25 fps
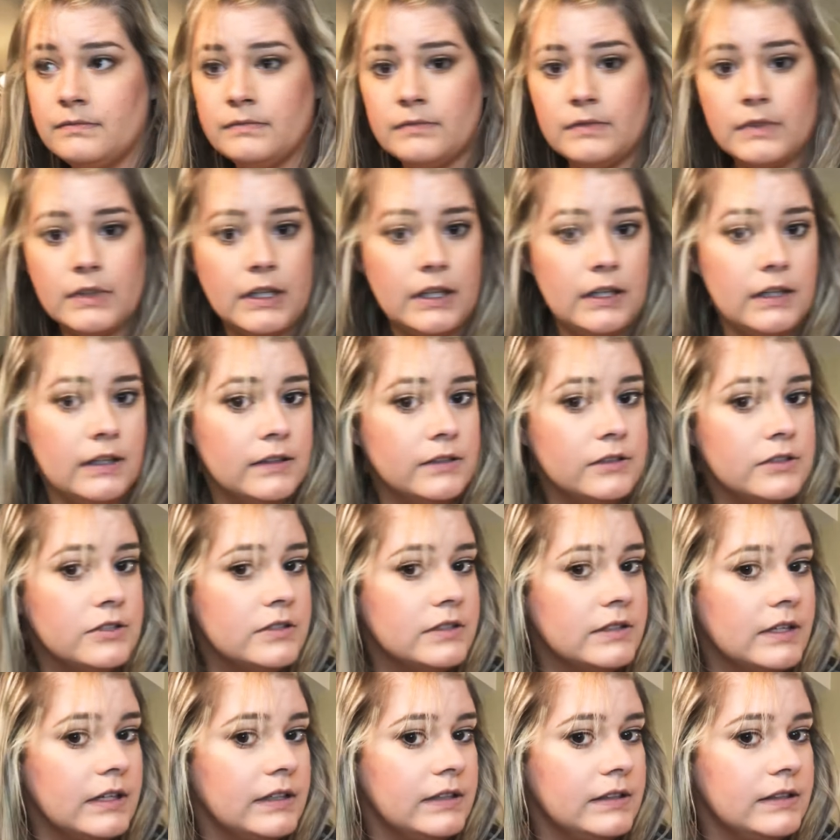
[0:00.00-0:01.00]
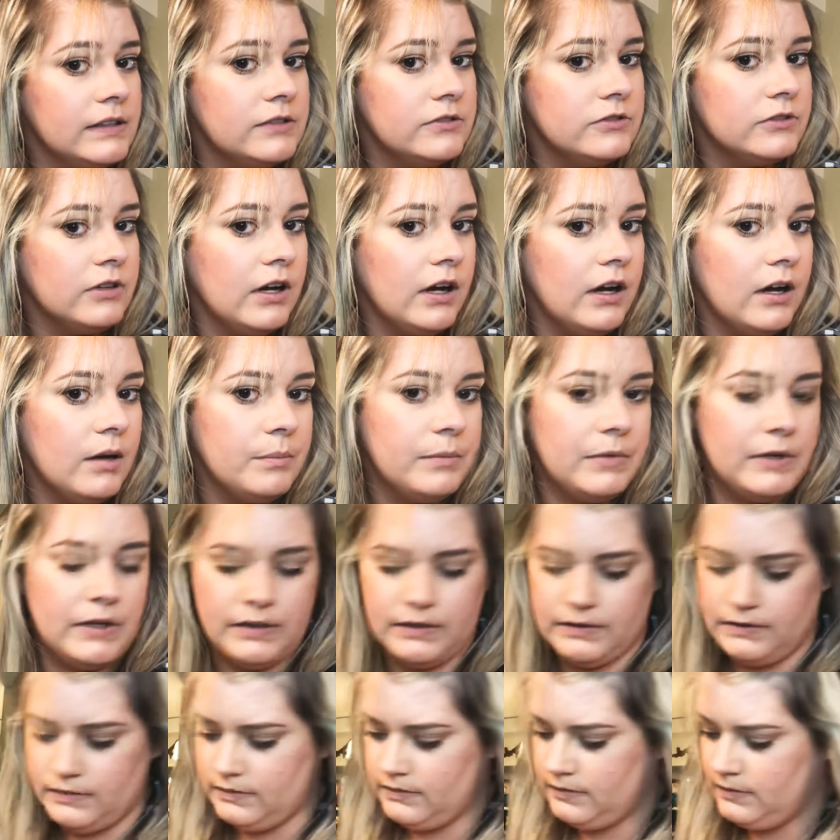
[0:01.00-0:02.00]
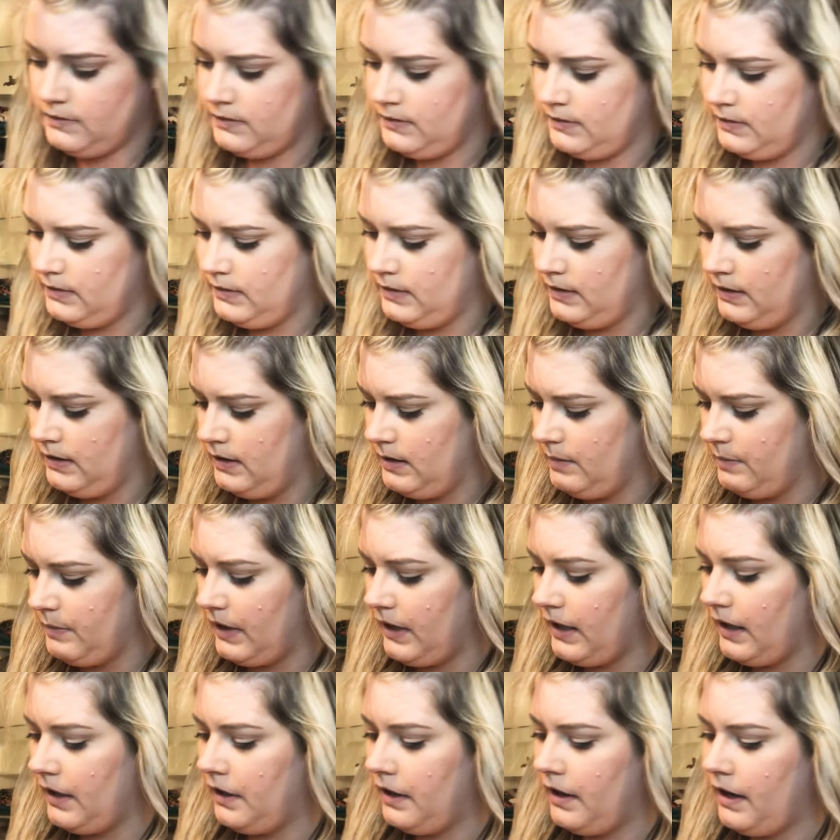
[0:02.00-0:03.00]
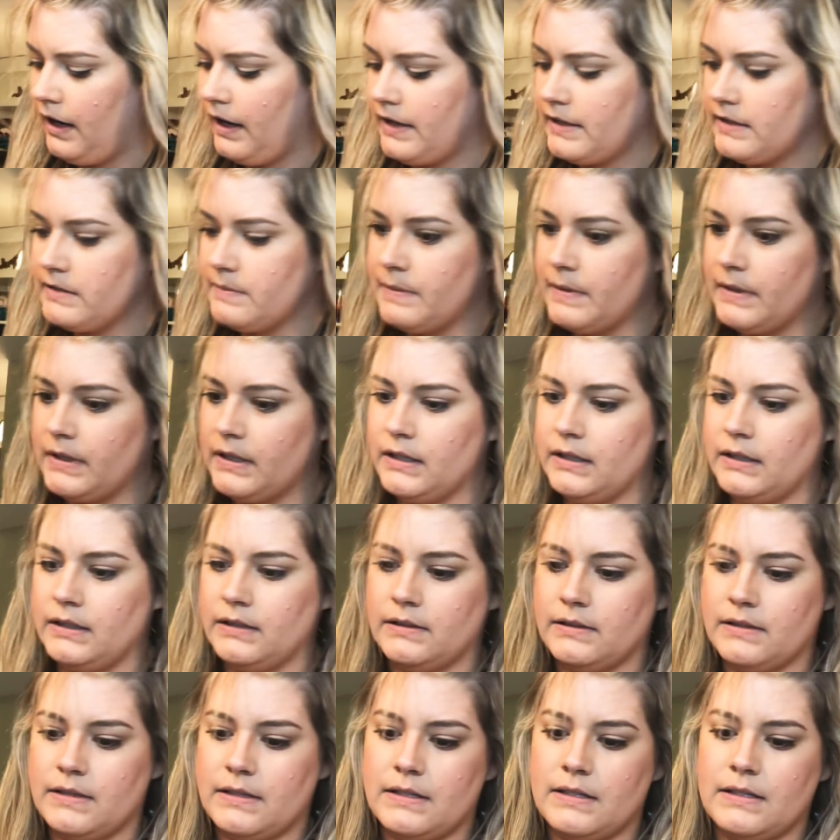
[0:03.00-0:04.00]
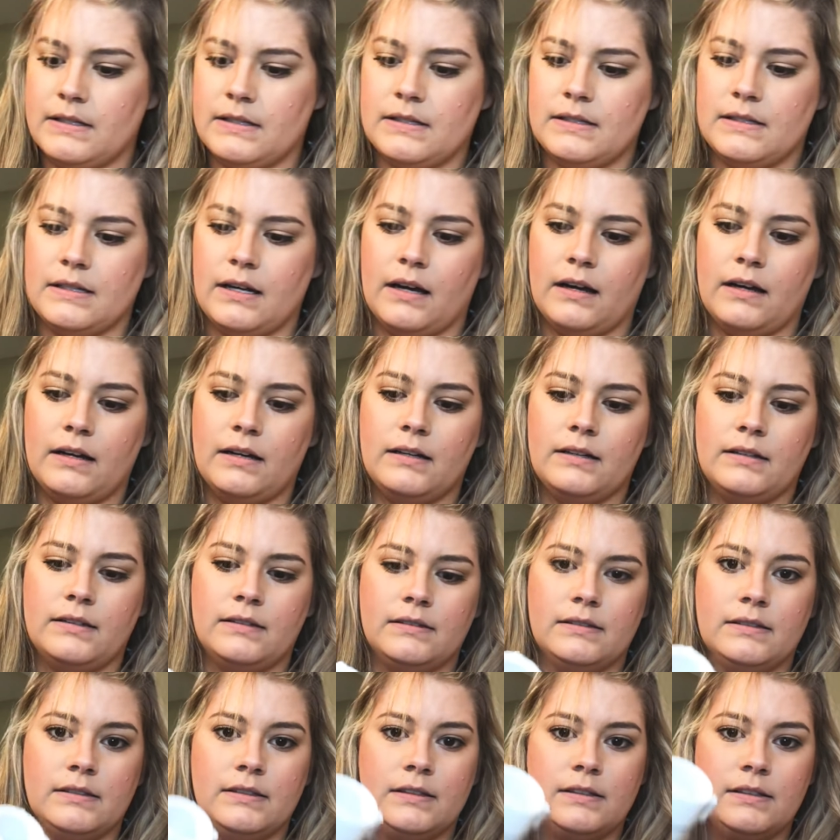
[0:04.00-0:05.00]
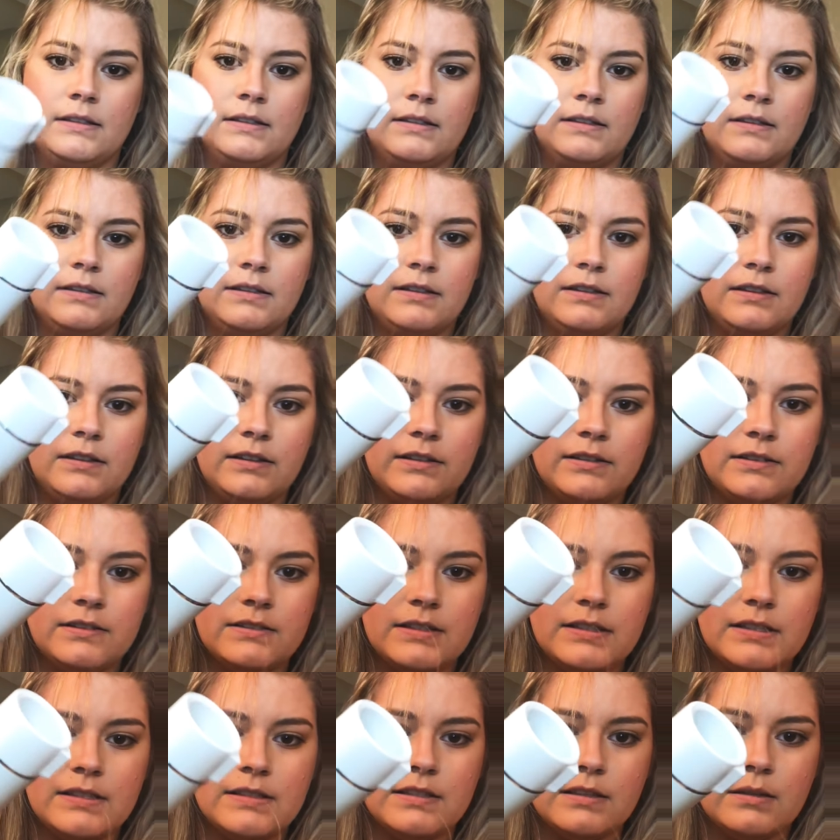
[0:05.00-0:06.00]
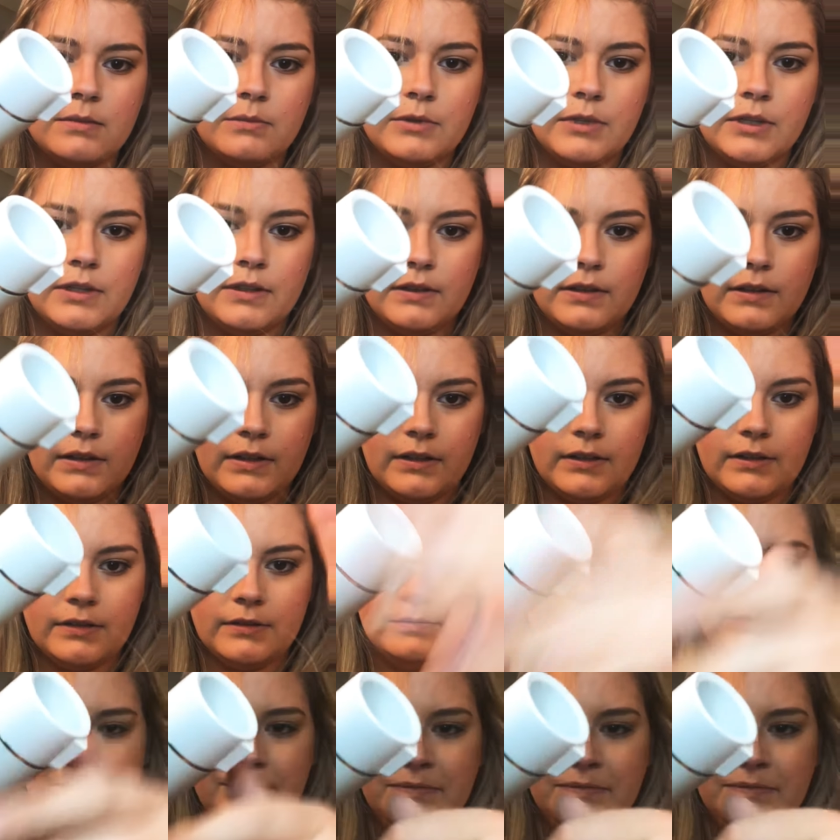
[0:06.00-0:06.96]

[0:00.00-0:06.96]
Again, just letting it drop. My hair has been getting stuck. You can see some right there.